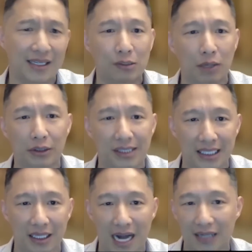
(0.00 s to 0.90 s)
That's why you see
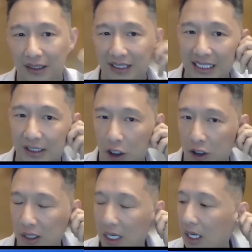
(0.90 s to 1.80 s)
a lot of the
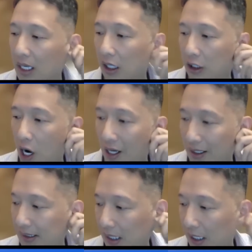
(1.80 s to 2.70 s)
diesel
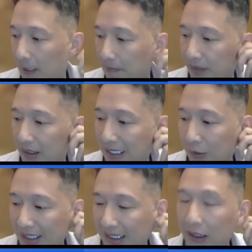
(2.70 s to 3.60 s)
cars. That's why
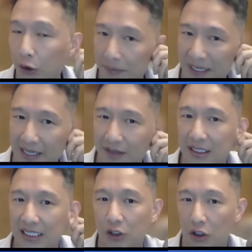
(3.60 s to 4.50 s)
you see the European
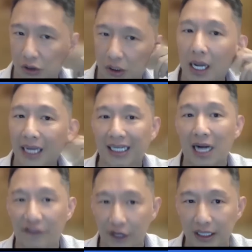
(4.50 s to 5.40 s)
diesels
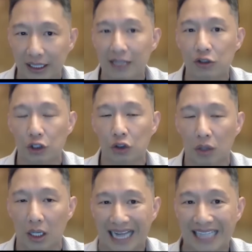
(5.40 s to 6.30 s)
converted
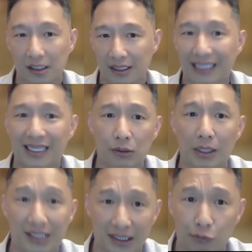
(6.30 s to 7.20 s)
into gasoline. That's why you
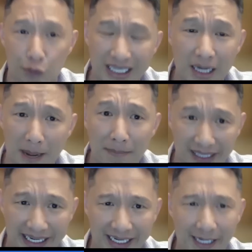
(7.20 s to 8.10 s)
see the run up on
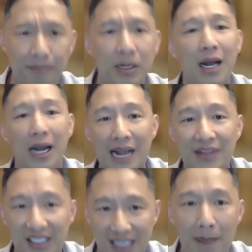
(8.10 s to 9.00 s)
palladium and the
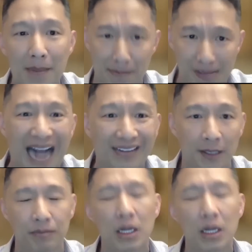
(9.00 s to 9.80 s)
dump on platinum.